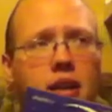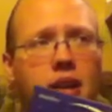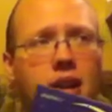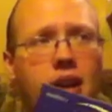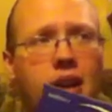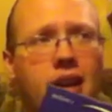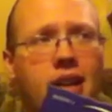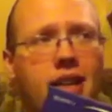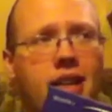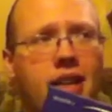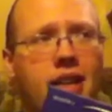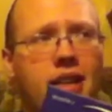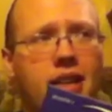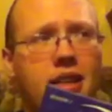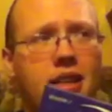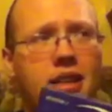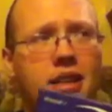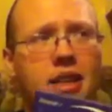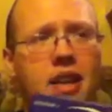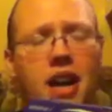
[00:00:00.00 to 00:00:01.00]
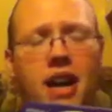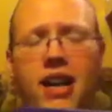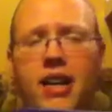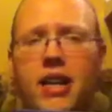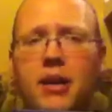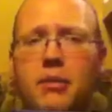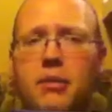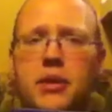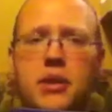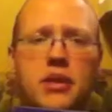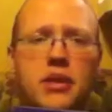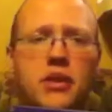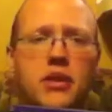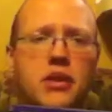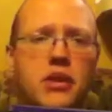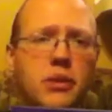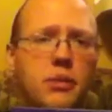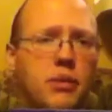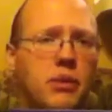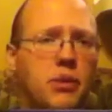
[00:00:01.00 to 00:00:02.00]
89
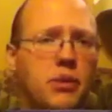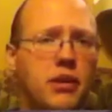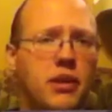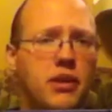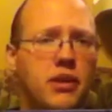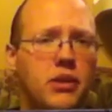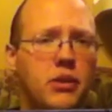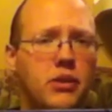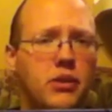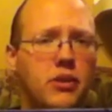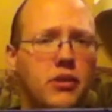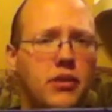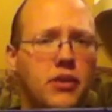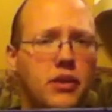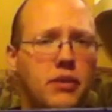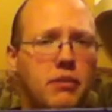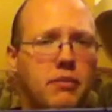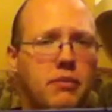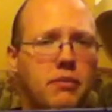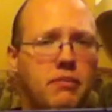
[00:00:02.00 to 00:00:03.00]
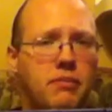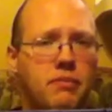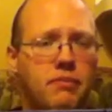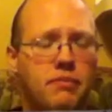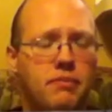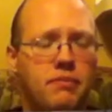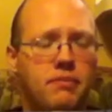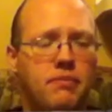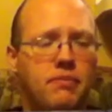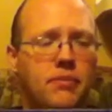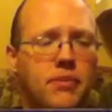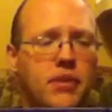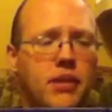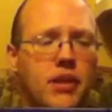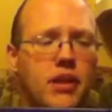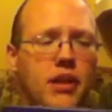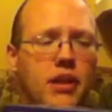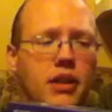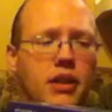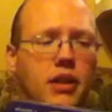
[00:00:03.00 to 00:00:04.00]
episodes between the two of them.
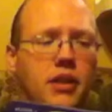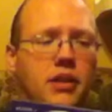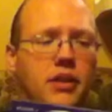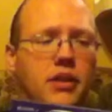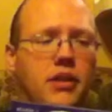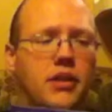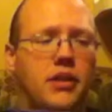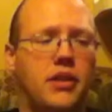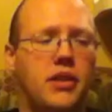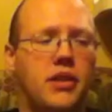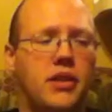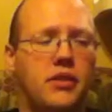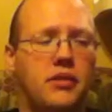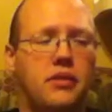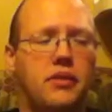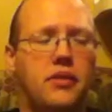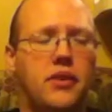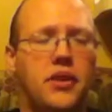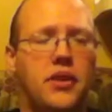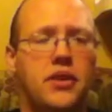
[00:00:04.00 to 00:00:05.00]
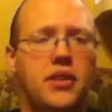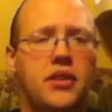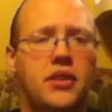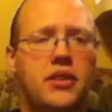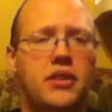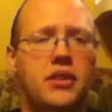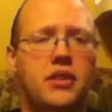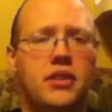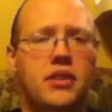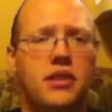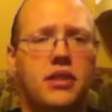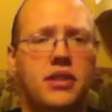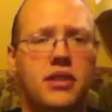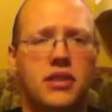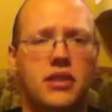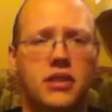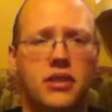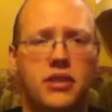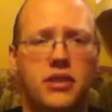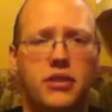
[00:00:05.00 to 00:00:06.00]
The first
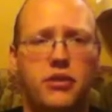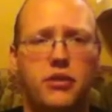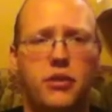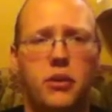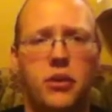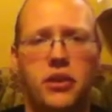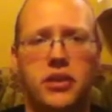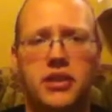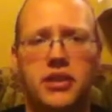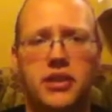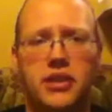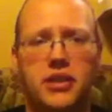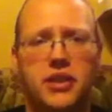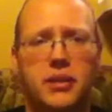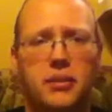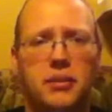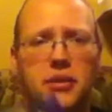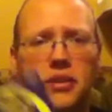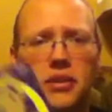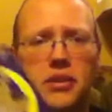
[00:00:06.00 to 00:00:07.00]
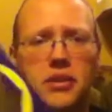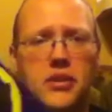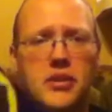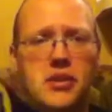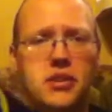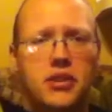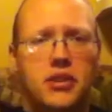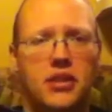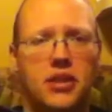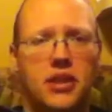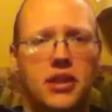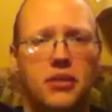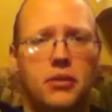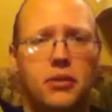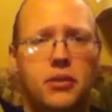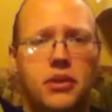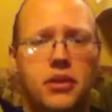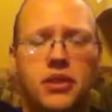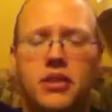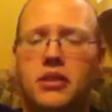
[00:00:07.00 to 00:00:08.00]
season's 46 episodes, the second
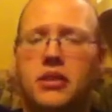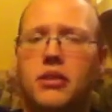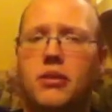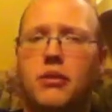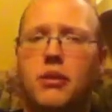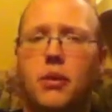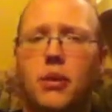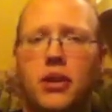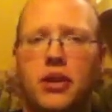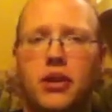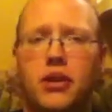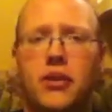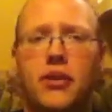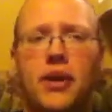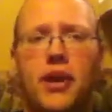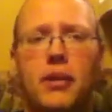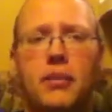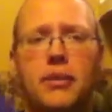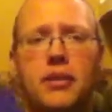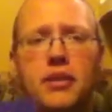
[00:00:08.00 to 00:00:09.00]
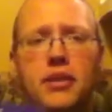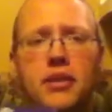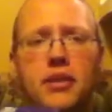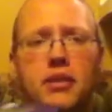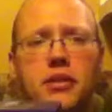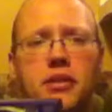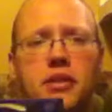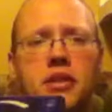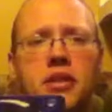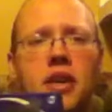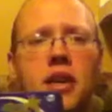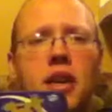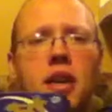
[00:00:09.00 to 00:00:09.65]
one is 43 episodes.